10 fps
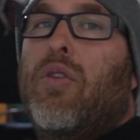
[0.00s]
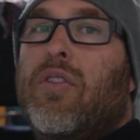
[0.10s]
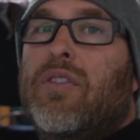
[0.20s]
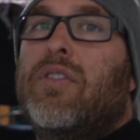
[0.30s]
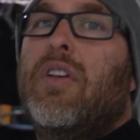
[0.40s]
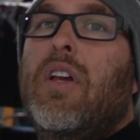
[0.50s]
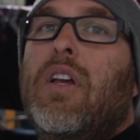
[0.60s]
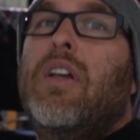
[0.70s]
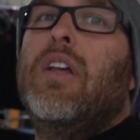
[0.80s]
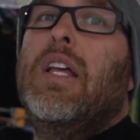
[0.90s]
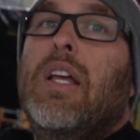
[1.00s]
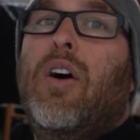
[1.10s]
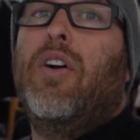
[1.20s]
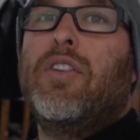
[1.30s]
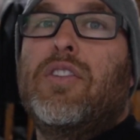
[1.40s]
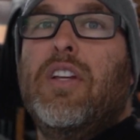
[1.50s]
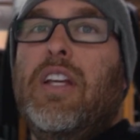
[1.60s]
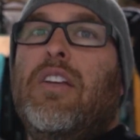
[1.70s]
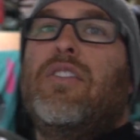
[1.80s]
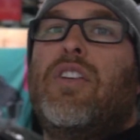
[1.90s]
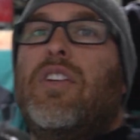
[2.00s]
because, honestly, as you